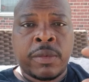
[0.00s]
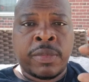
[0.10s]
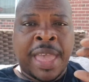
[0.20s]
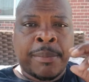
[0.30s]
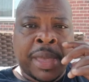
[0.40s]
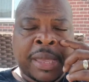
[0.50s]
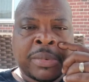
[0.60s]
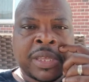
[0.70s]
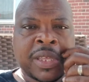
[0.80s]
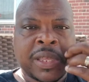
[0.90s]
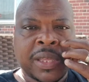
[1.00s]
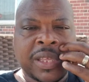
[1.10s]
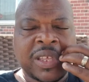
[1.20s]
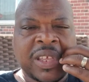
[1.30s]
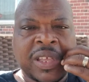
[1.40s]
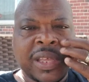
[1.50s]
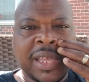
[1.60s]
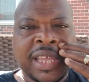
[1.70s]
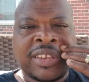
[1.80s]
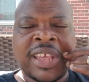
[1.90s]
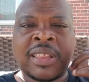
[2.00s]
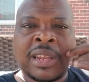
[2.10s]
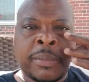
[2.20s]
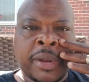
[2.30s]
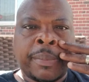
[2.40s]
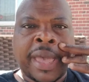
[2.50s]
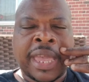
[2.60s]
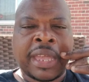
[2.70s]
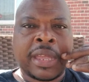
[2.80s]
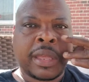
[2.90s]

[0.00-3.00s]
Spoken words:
that baby, it takes a little bit of pain.